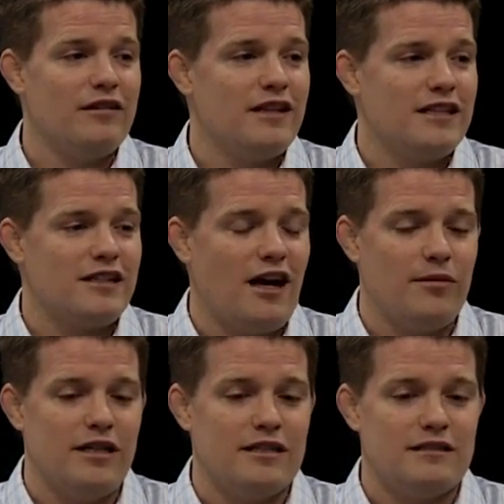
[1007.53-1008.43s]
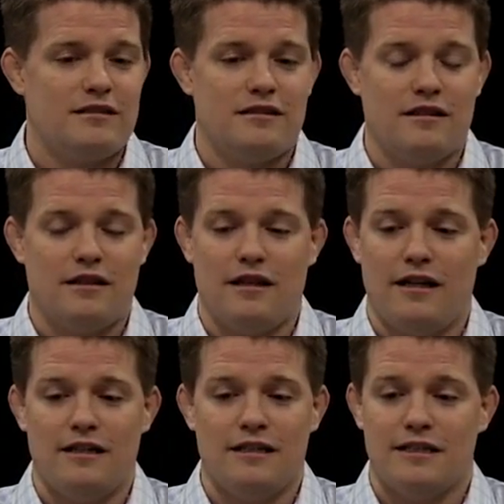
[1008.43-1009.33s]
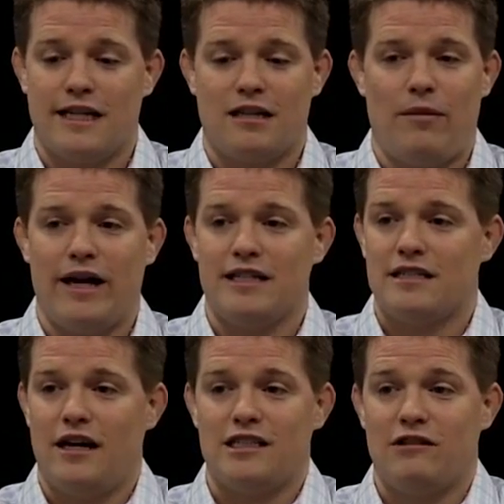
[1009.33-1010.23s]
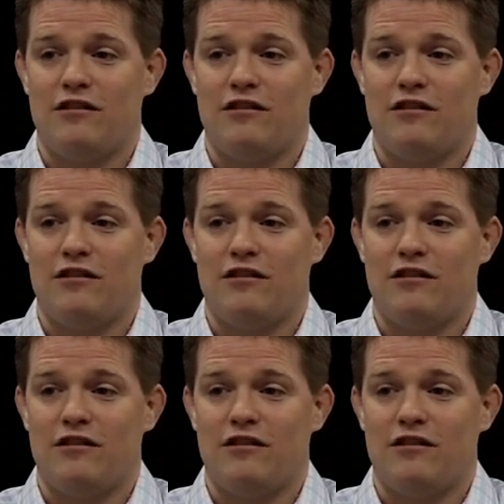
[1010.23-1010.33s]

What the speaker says: Everything he's taught me, it's like the Midas touch.